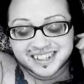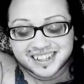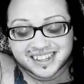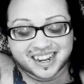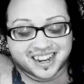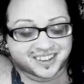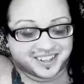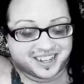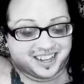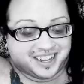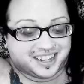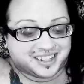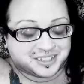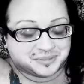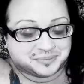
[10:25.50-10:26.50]
you know,
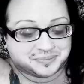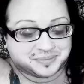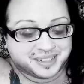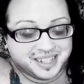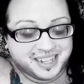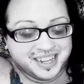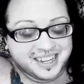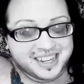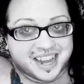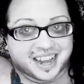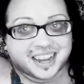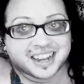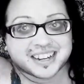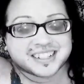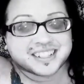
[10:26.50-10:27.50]
um, yeah,
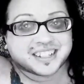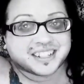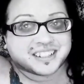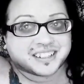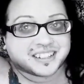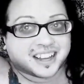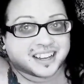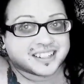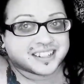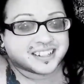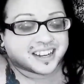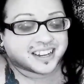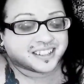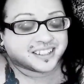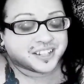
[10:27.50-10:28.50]
I did, I did
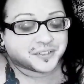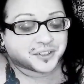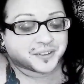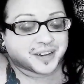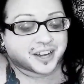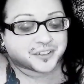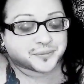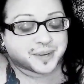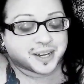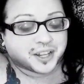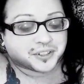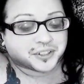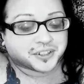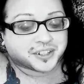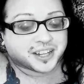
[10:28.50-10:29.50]
kind of leave her out of my
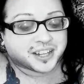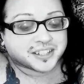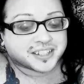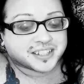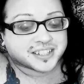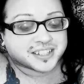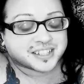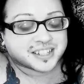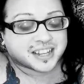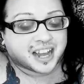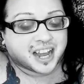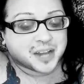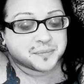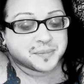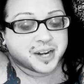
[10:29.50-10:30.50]
Elder Goths, because
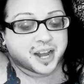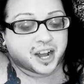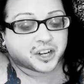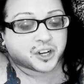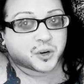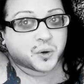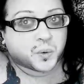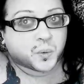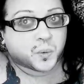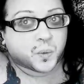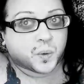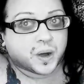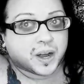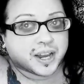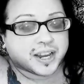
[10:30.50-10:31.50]
I'm not
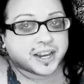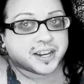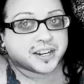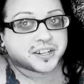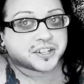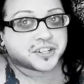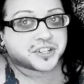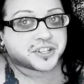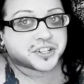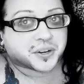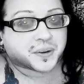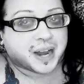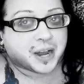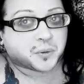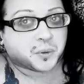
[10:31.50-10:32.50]
quite
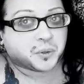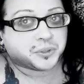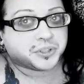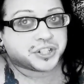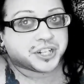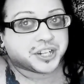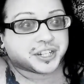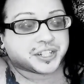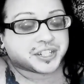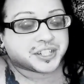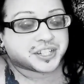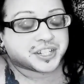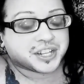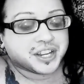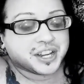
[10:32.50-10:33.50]
sure how old she
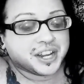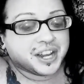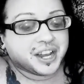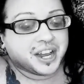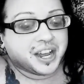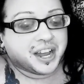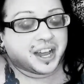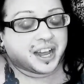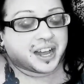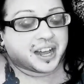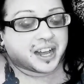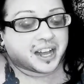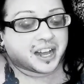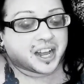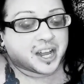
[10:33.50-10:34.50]
is. Uh,
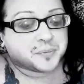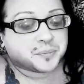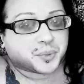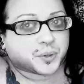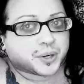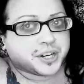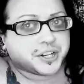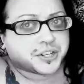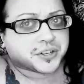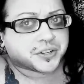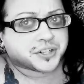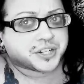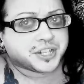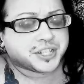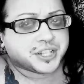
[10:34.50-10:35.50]
I'm pretty
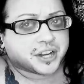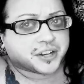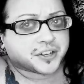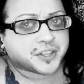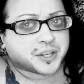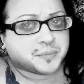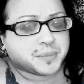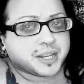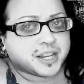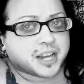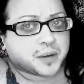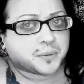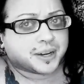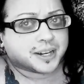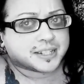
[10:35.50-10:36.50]
sure she's younger than me.
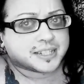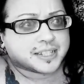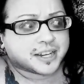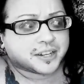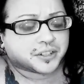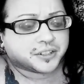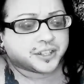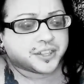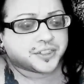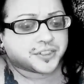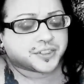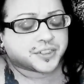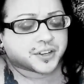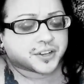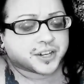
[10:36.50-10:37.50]
I want to say early
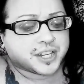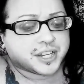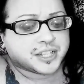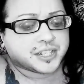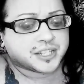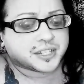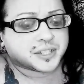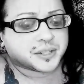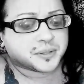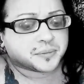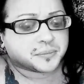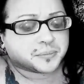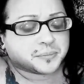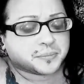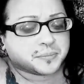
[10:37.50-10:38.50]
30s,
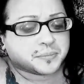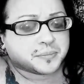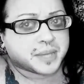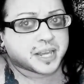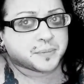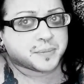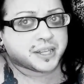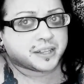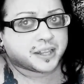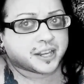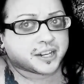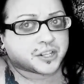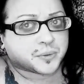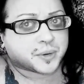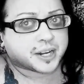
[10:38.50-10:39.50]
maybe
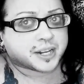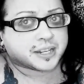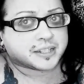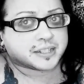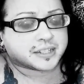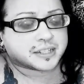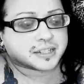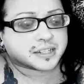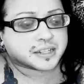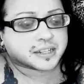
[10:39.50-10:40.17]
late 20s.